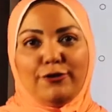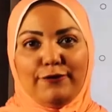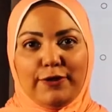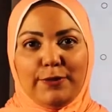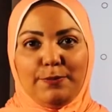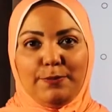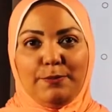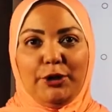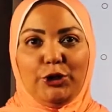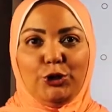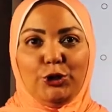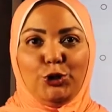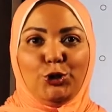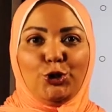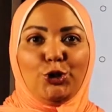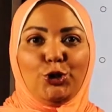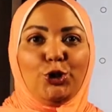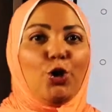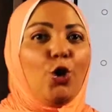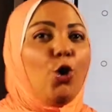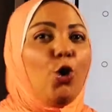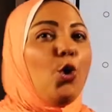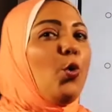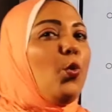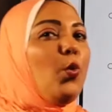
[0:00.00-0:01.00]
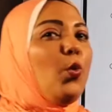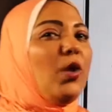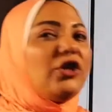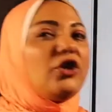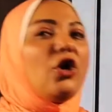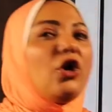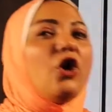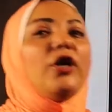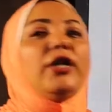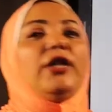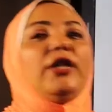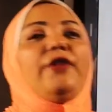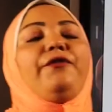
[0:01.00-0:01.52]
of speech. What
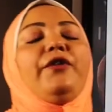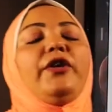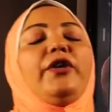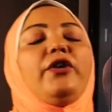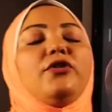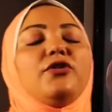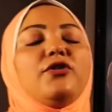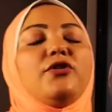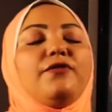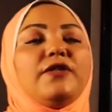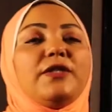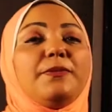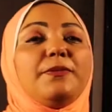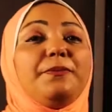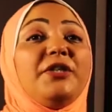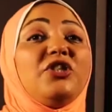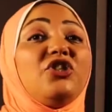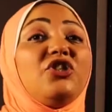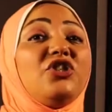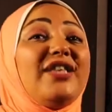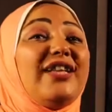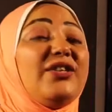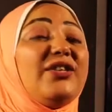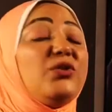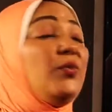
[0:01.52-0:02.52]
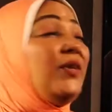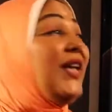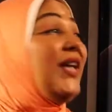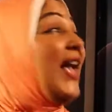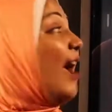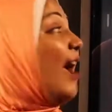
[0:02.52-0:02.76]
are the figures of speech that we